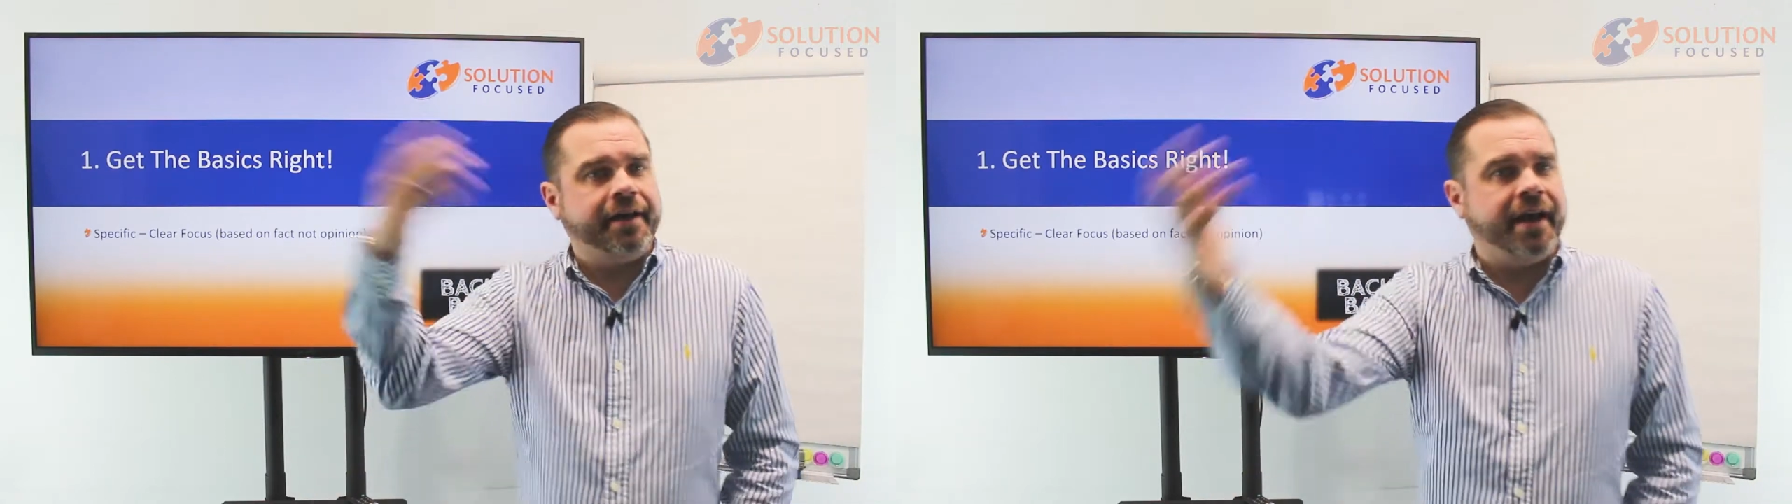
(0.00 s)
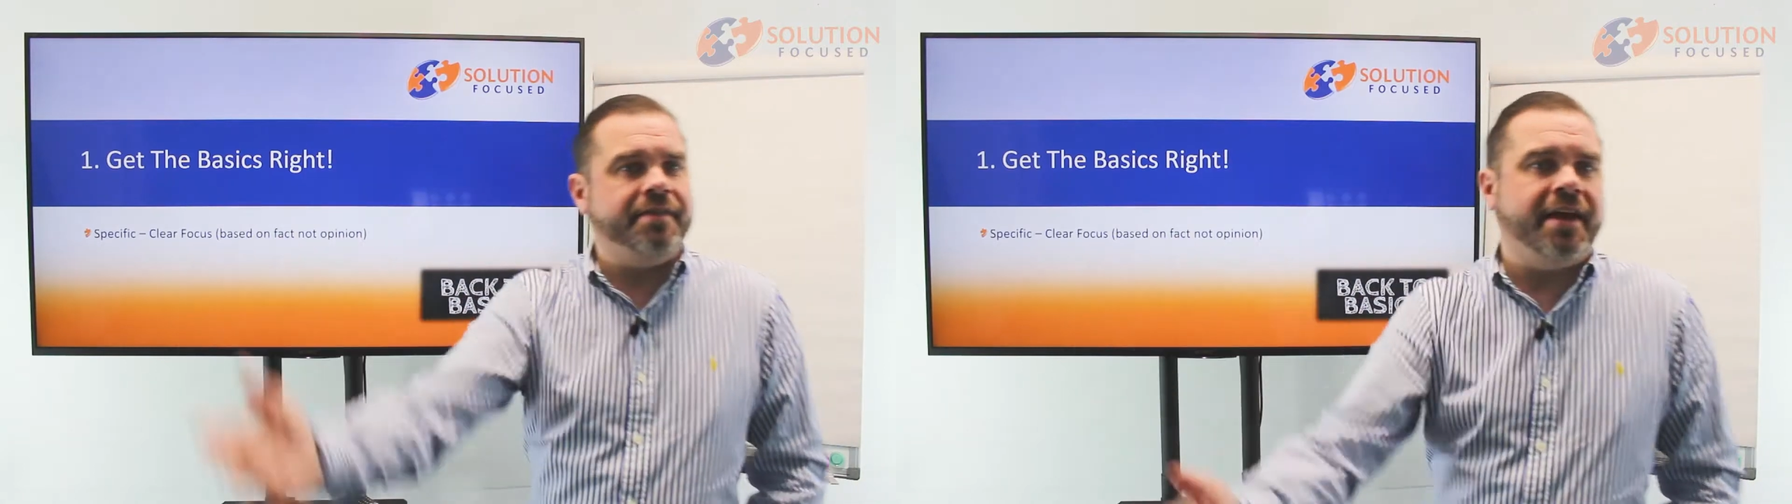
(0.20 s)

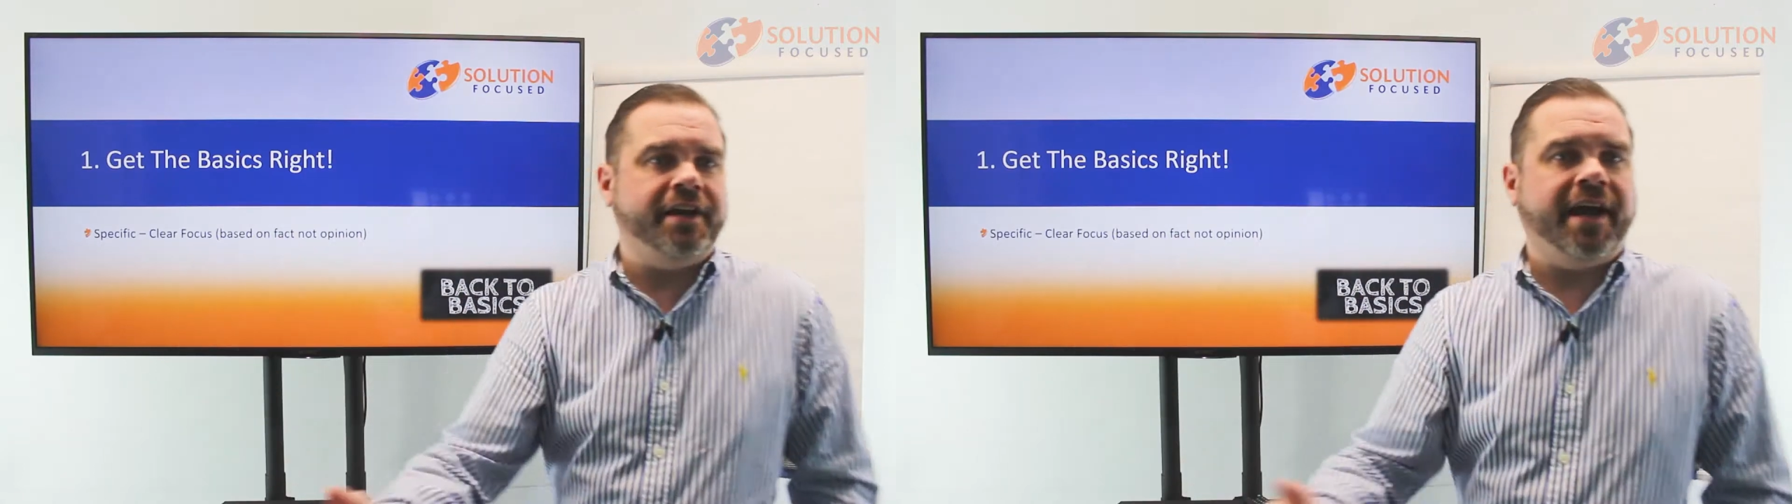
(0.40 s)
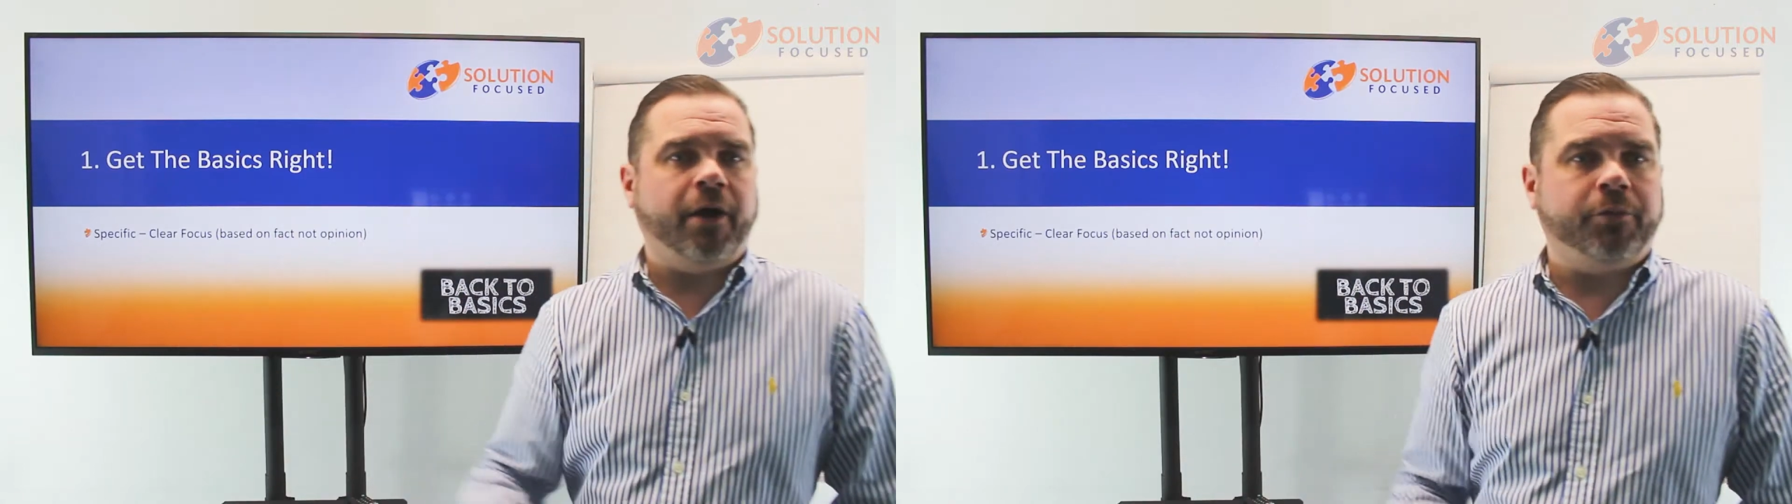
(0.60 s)
and then
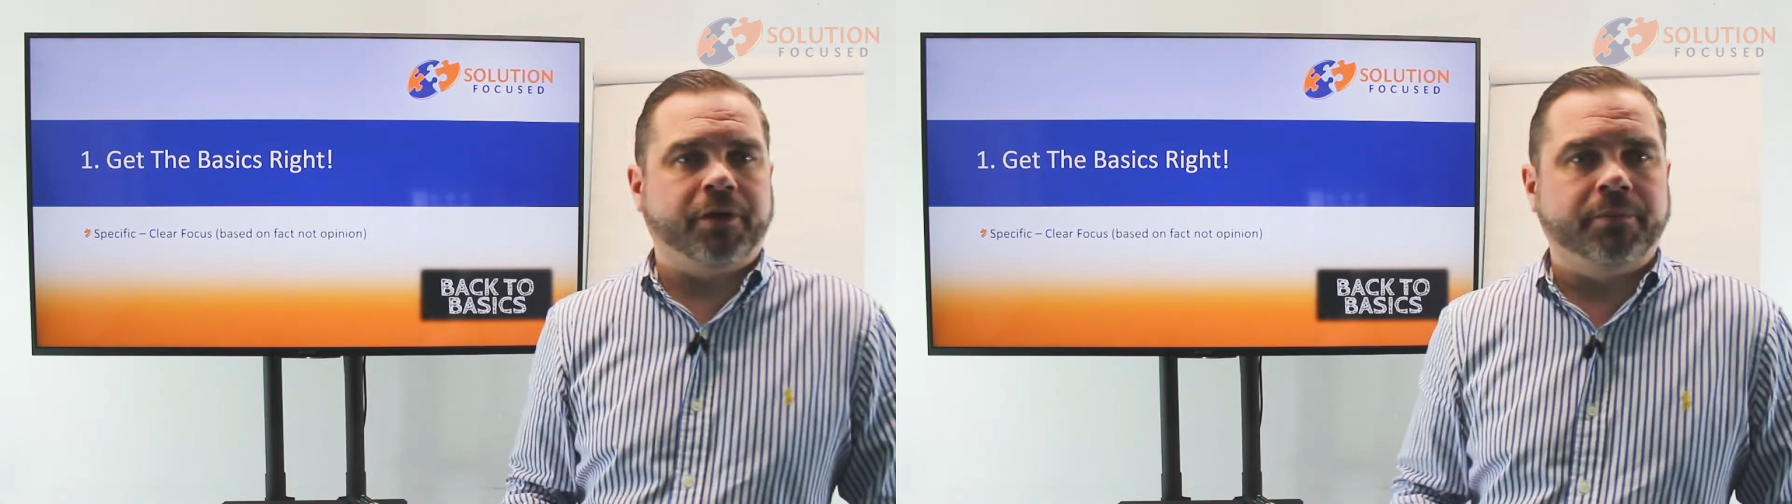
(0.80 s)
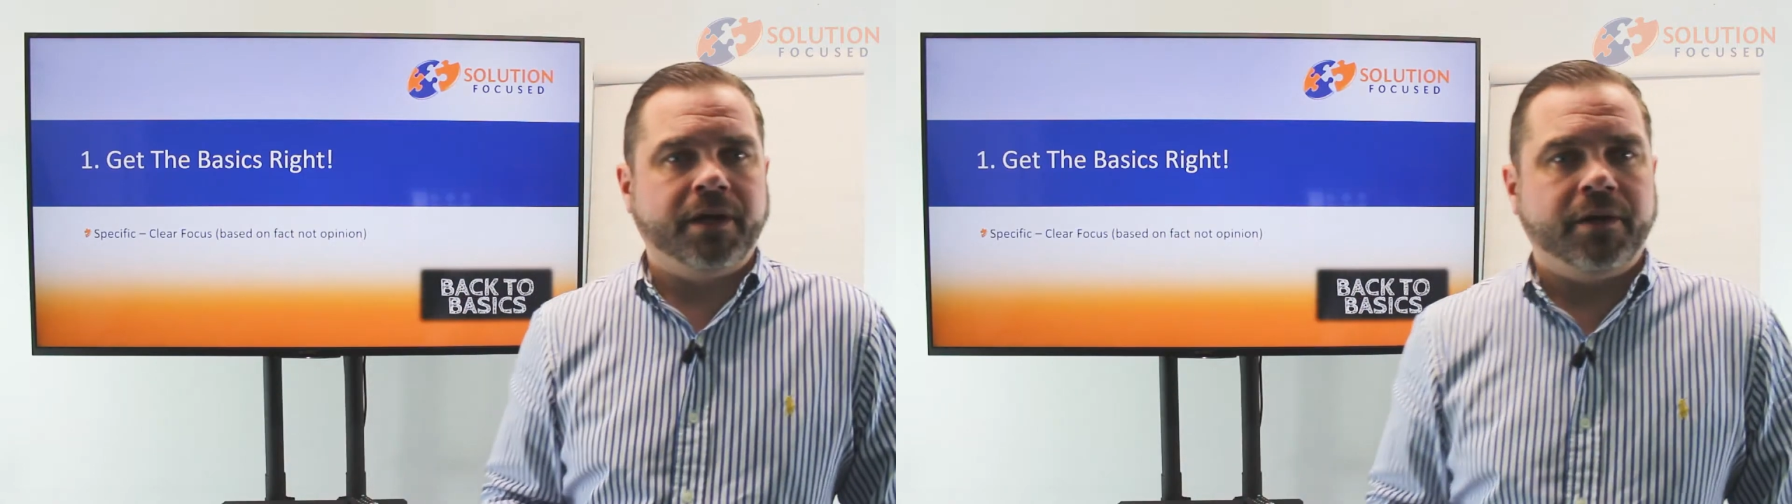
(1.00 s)
you help
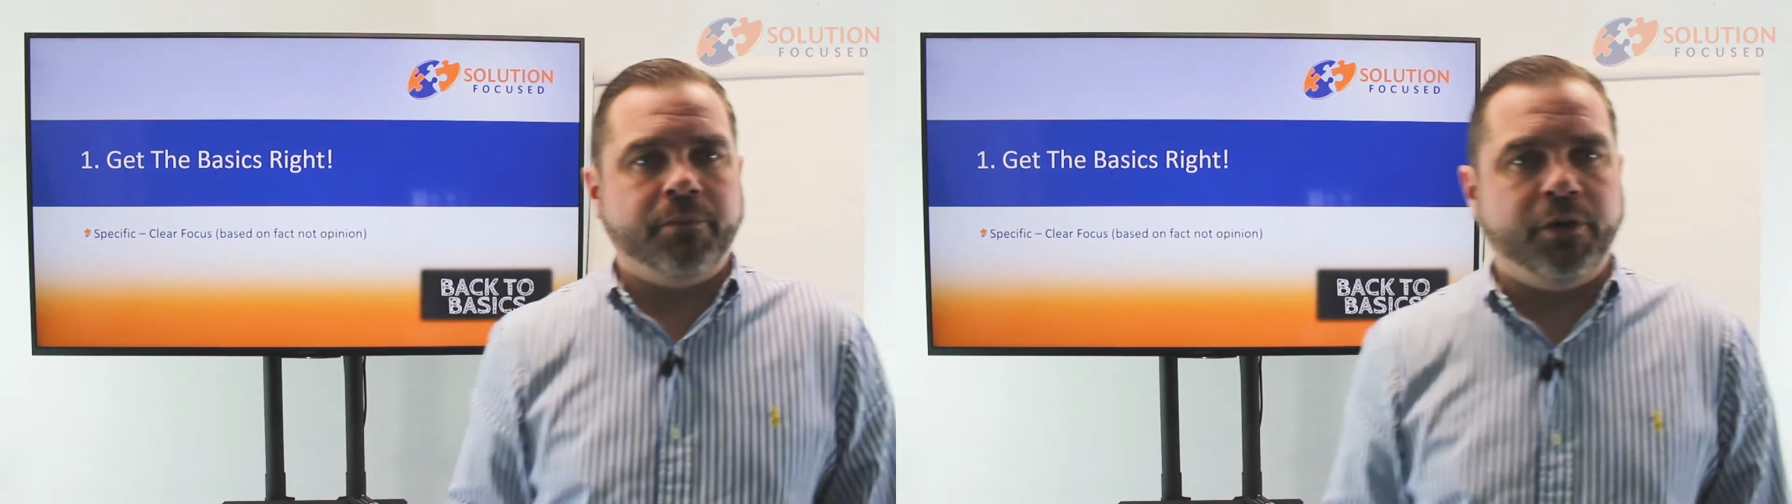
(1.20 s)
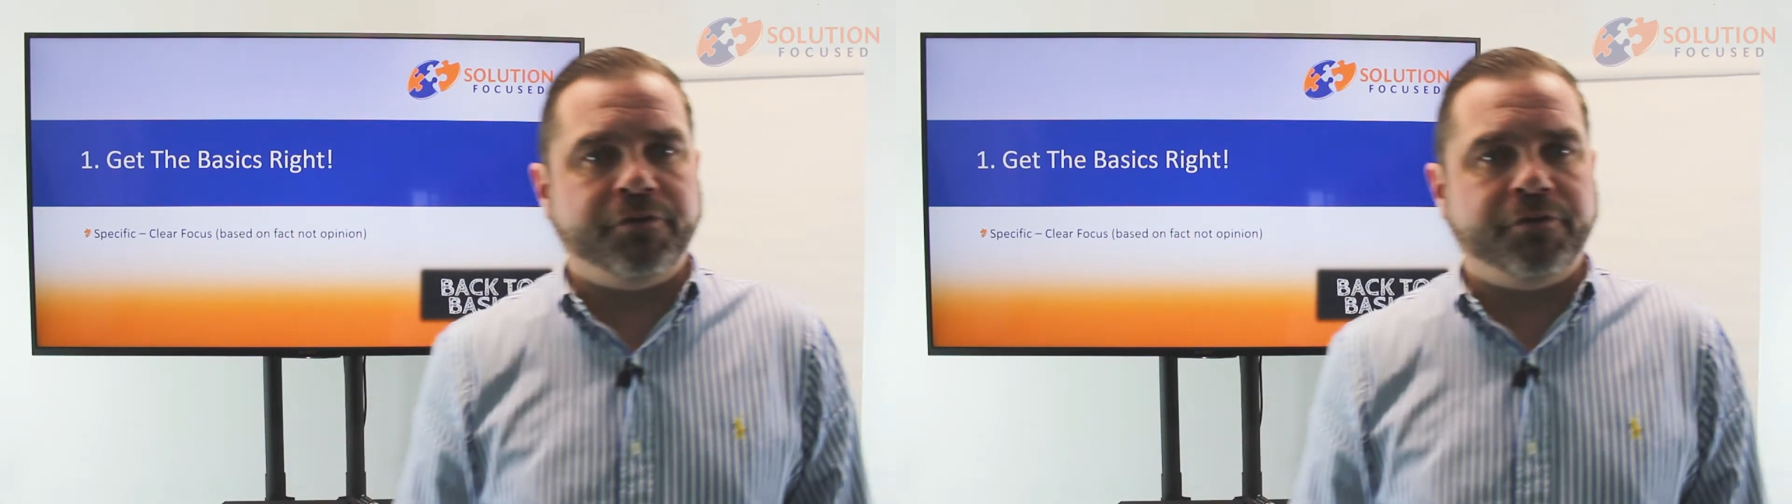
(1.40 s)
them move